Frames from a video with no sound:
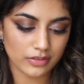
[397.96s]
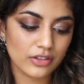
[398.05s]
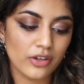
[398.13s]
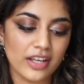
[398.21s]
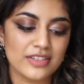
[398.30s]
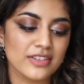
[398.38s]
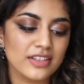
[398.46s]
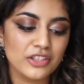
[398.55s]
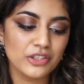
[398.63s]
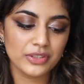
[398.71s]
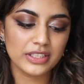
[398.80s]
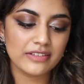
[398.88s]
Okay, so the
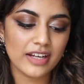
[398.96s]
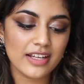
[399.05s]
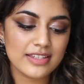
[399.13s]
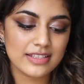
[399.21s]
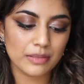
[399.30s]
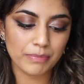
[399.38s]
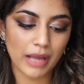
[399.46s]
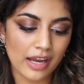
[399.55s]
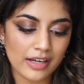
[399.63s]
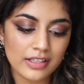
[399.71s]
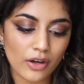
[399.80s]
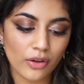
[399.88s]
duty rates
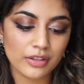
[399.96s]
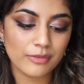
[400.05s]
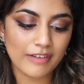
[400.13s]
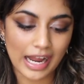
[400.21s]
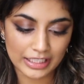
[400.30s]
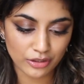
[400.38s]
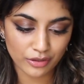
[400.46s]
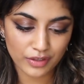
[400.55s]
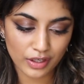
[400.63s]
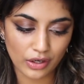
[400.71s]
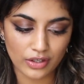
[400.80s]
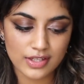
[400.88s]
depend on the value of the
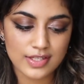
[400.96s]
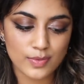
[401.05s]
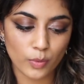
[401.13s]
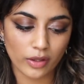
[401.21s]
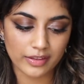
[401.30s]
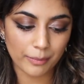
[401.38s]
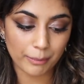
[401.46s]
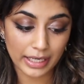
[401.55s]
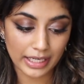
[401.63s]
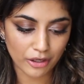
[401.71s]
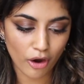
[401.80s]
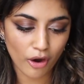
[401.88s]
goods, what they're
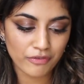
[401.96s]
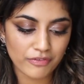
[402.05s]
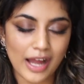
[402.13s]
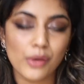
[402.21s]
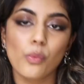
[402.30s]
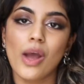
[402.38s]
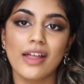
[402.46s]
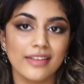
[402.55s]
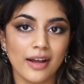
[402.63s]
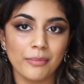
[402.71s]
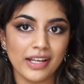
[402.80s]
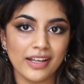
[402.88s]
made of and where they
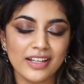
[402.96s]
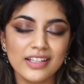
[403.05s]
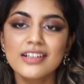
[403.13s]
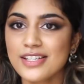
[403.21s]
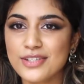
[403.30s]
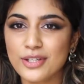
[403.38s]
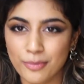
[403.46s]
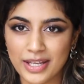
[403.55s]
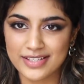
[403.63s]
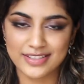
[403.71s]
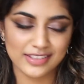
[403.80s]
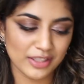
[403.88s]
are made. So
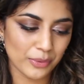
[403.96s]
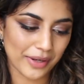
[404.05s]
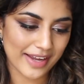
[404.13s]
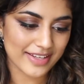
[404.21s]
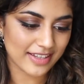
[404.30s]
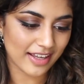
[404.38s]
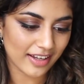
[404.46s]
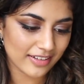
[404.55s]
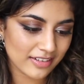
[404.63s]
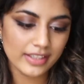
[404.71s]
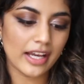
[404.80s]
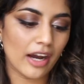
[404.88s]
basically what I
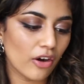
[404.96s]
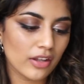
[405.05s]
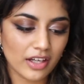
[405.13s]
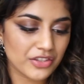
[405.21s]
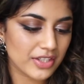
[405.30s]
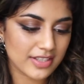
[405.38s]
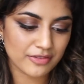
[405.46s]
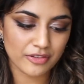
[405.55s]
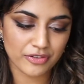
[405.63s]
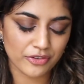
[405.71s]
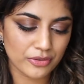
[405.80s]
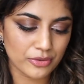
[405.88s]
said, yeah, all countries have
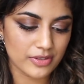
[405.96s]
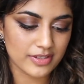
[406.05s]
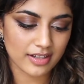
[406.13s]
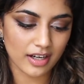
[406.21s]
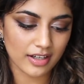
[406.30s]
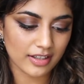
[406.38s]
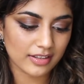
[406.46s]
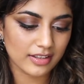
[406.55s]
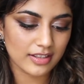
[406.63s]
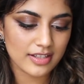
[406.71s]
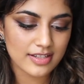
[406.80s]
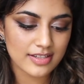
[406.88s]
different rules regarding
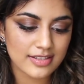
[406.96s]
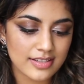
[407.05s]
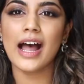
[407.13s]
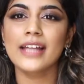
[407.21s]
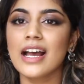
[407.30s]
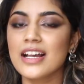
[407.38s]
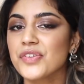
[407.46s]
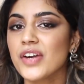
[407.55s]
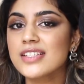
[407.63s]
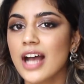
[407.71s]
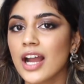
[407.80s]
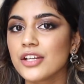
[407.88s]
this, and as far
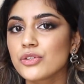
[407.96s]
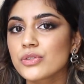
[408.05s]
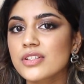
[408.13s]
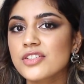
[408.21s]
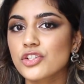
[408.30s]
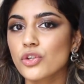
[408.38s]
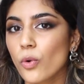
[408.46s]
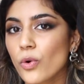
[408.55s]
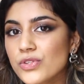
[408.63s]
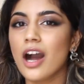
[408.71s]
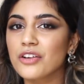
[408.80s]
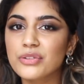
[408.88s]
as I know the stores
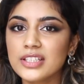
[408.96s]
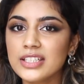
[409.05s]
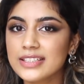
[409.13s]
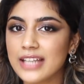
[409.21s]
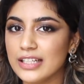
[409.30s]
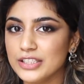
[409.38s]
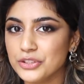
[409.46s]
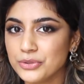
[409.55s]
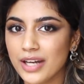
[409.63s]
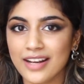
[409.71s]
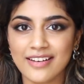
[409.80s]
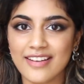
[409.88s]
can't really tell you
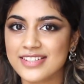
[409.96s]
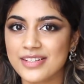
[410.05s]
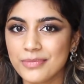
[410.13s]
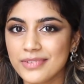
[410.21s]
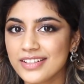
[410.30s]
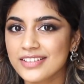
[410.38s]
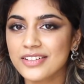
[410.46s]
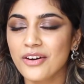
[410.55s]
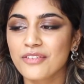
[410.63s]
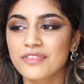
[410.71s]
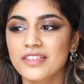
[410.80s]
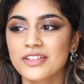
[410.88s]
an estimate
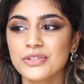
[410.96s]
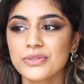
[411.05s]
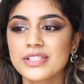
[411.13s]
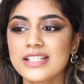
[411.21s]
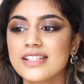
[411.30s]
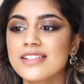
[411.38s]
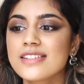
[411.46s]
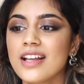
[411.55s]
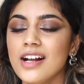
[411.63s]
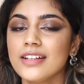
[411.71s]
of the duties.